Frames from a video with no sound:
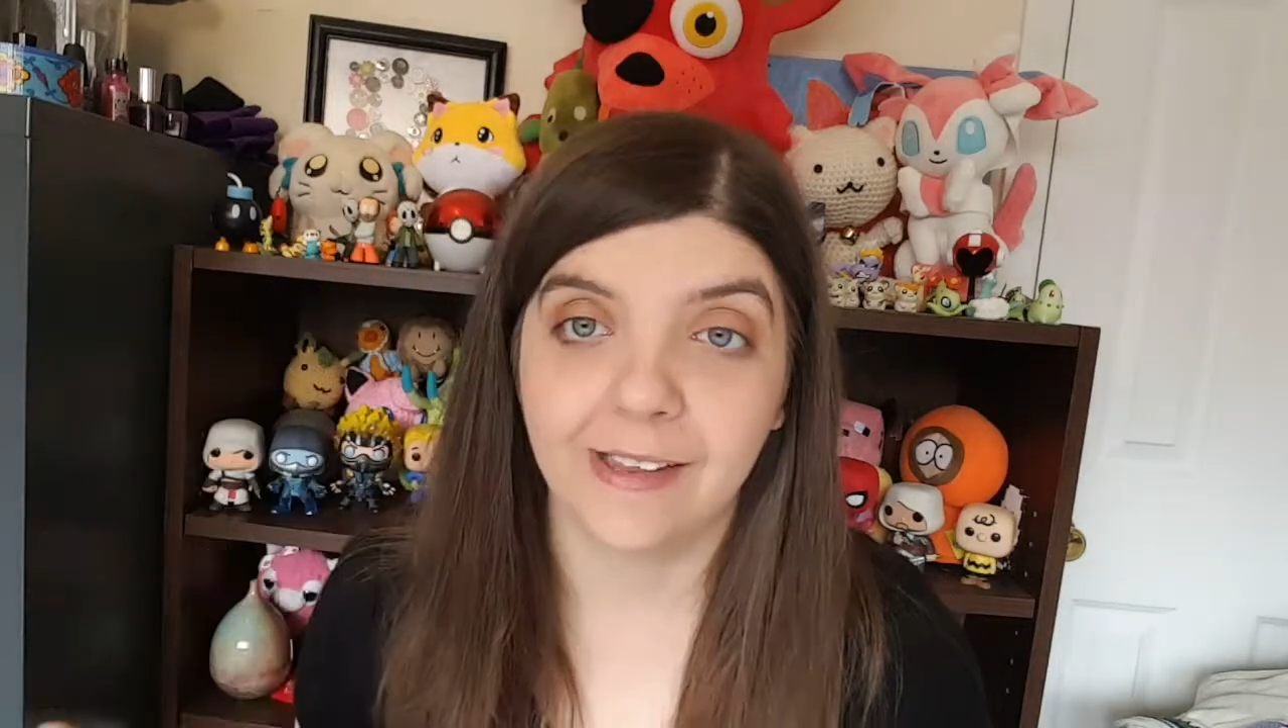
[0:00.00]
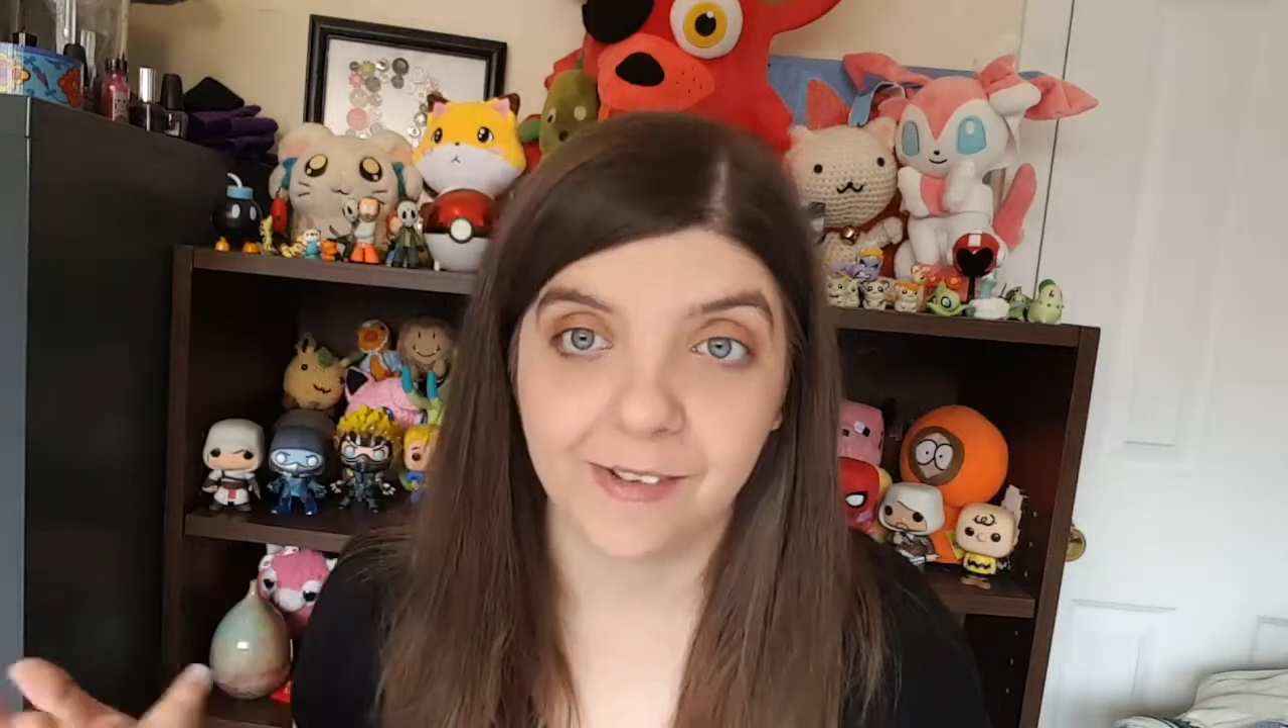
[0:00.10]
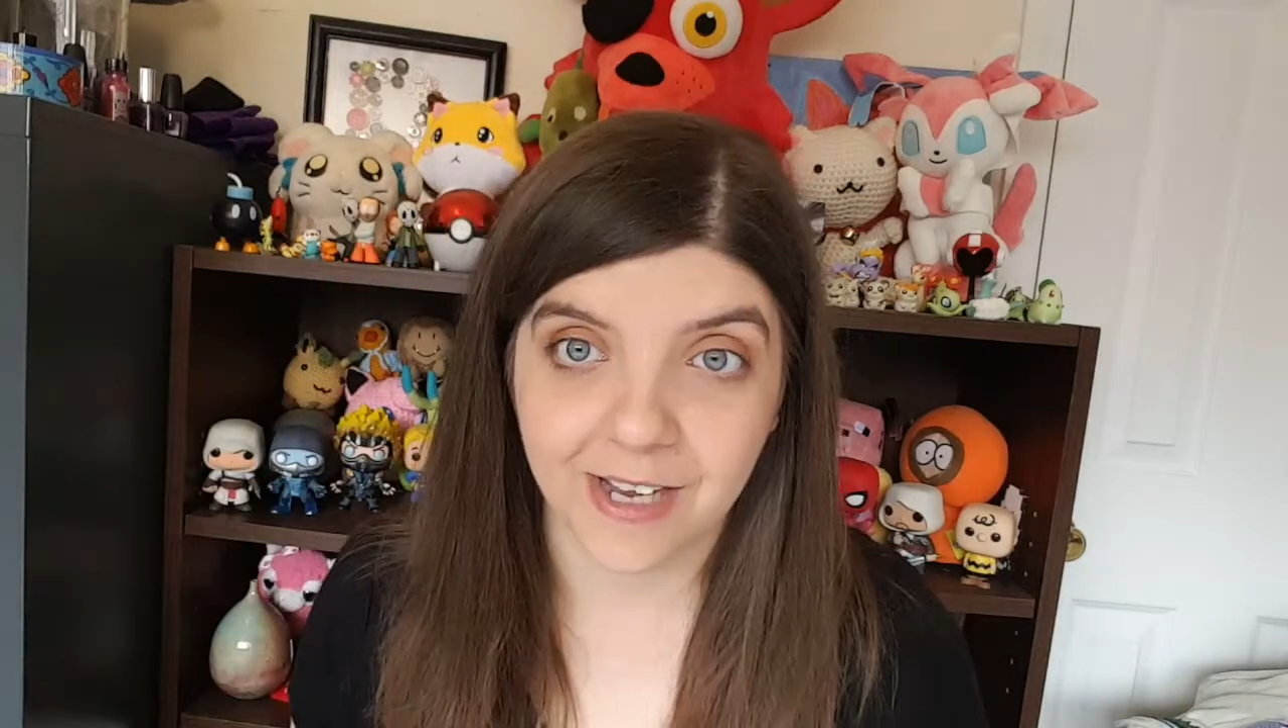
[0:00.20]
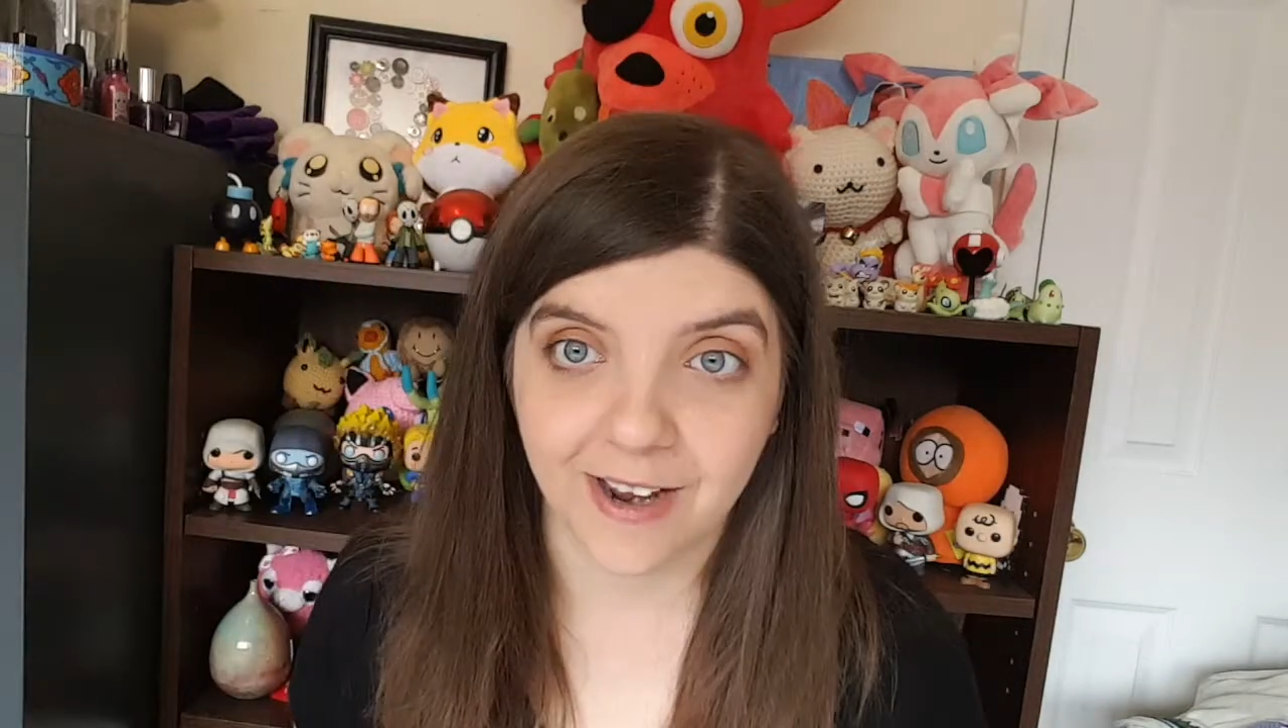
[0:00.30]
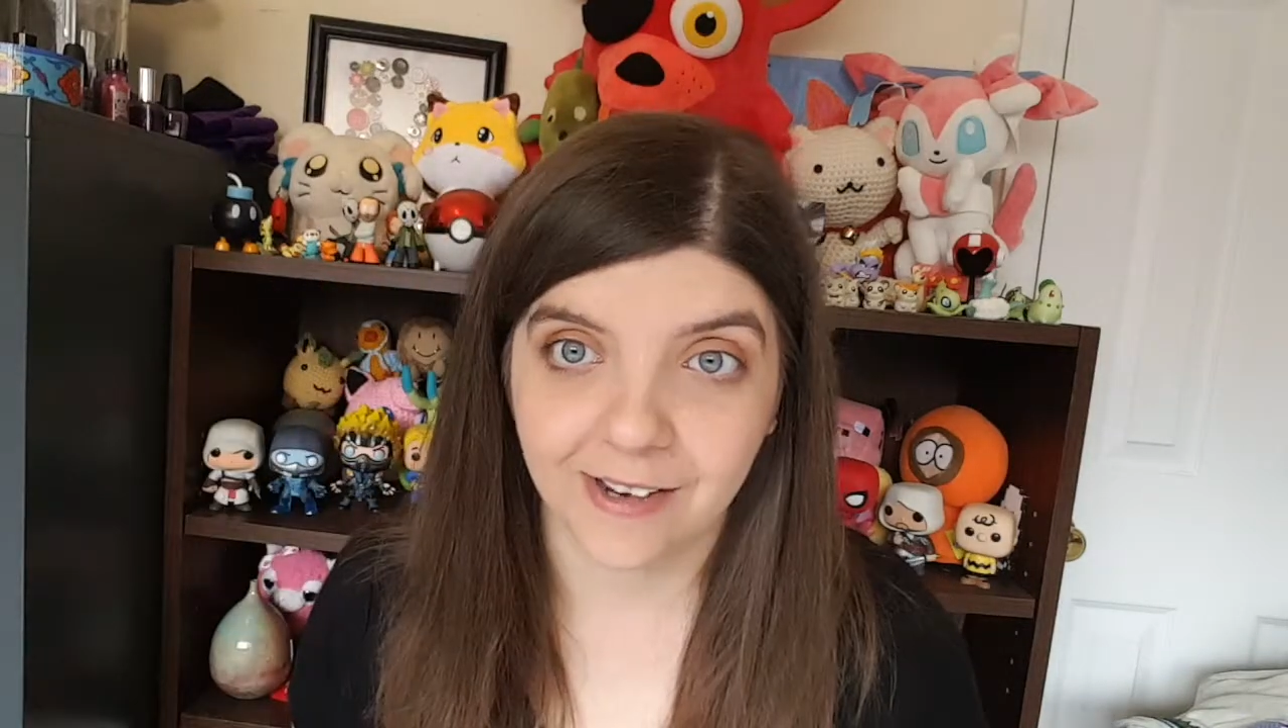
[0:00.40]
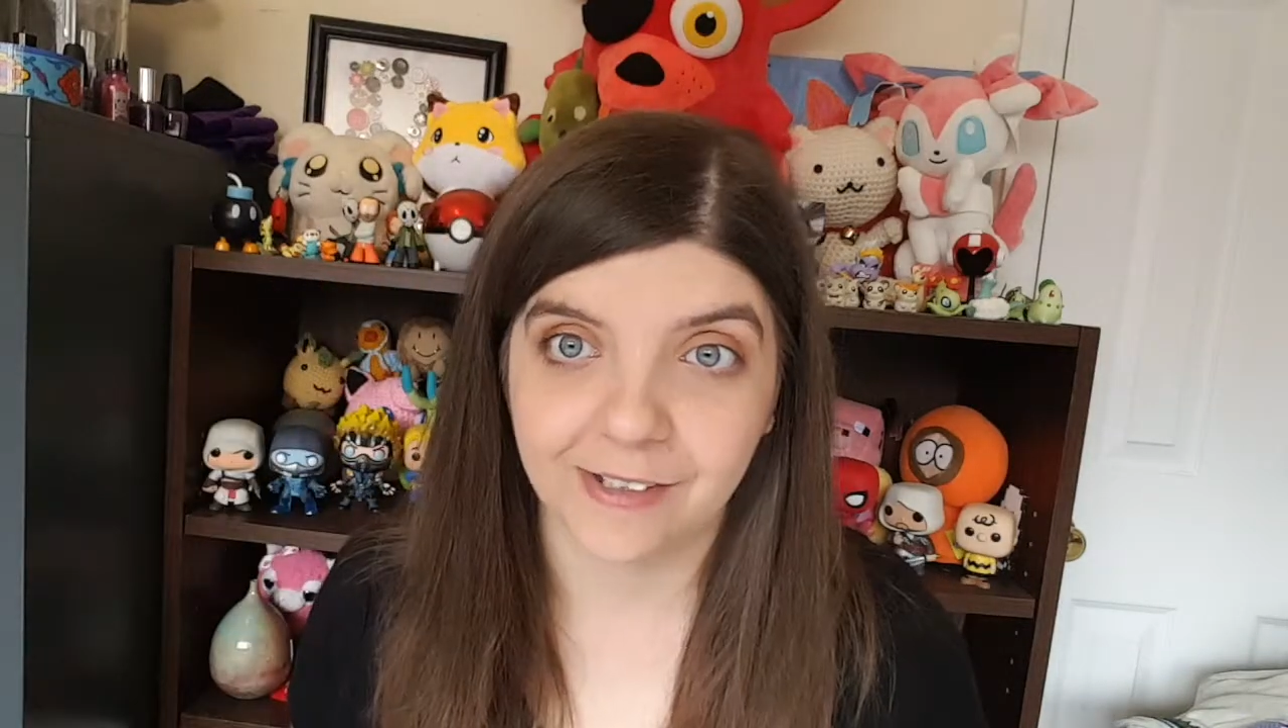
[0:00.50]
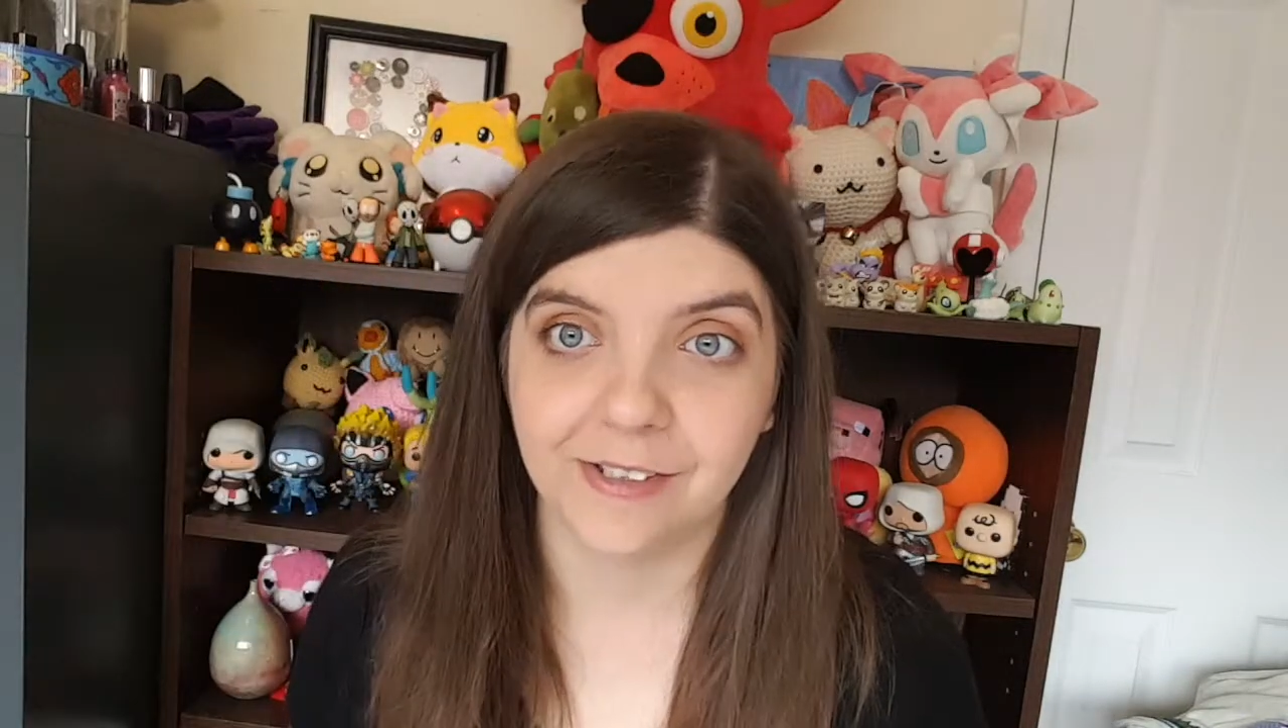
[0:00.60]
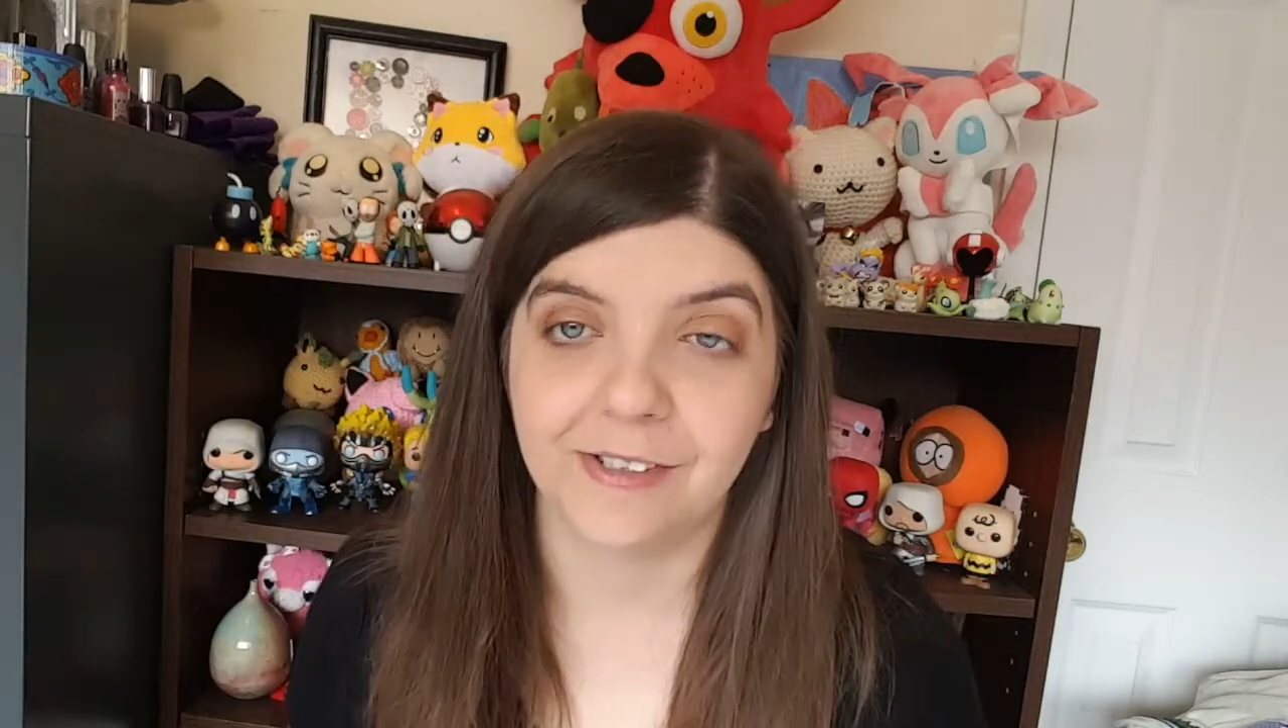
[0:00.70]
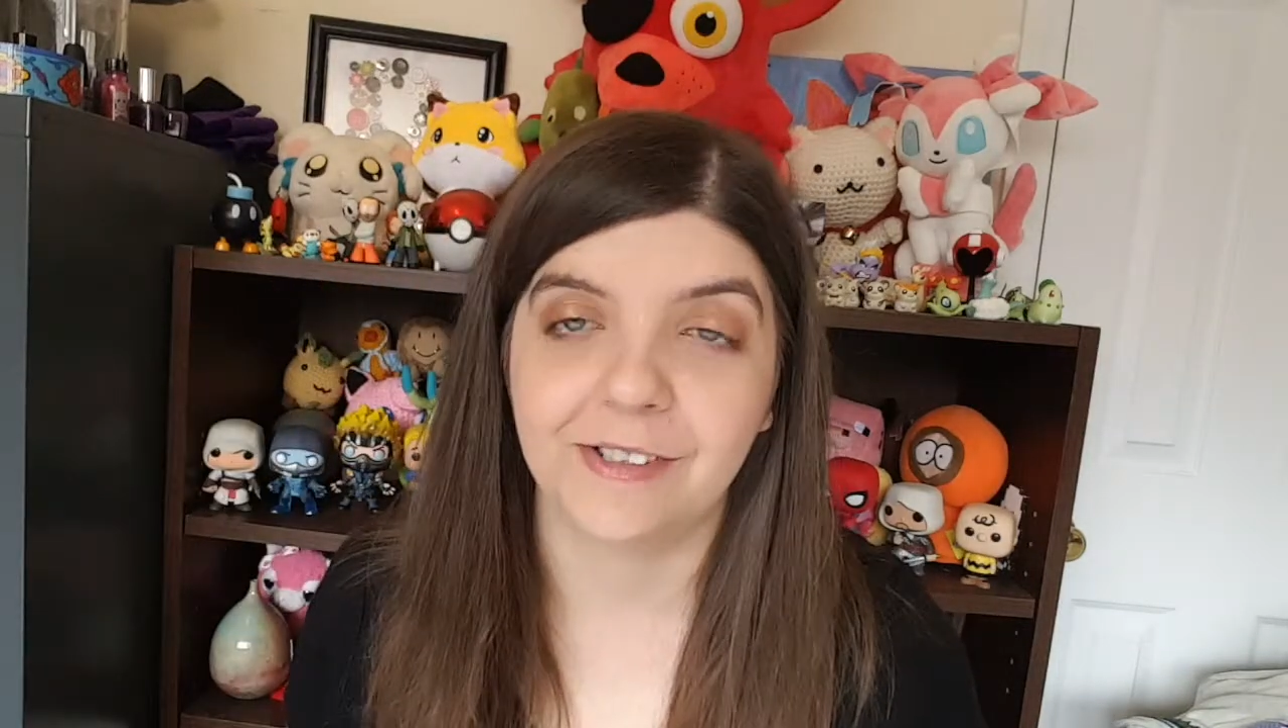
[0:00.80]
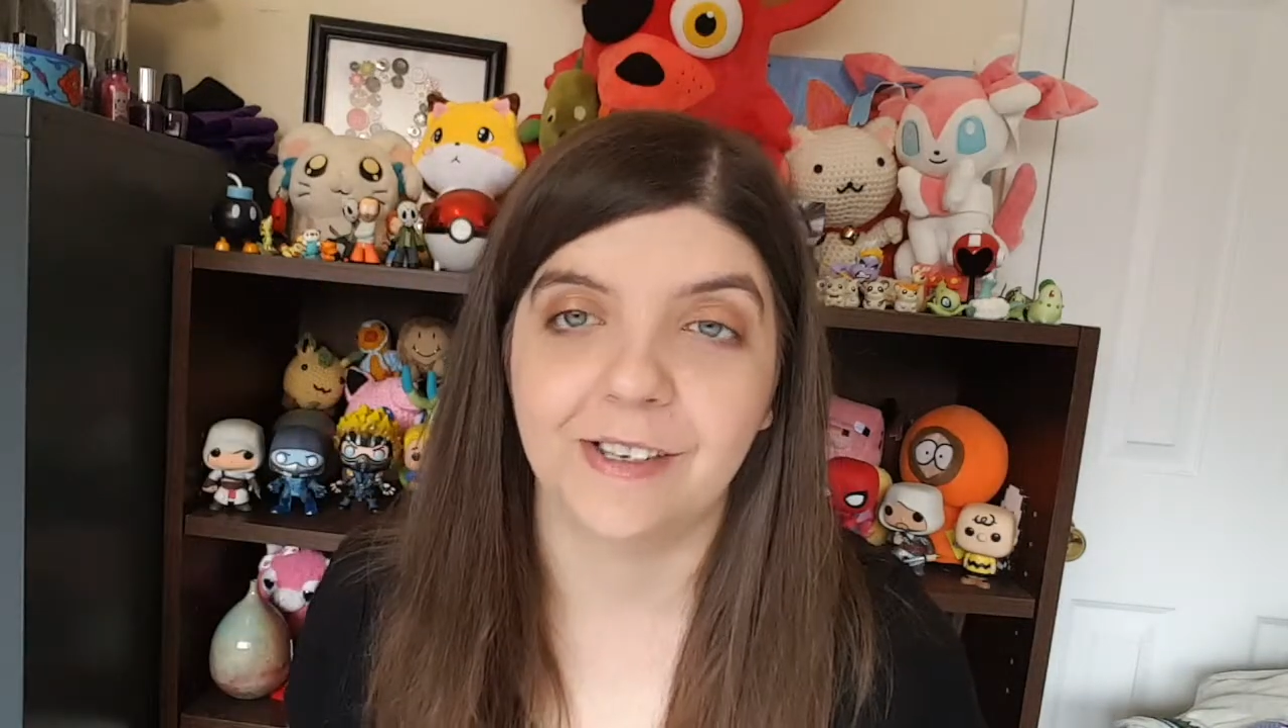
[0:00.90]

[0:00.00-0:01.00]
those characters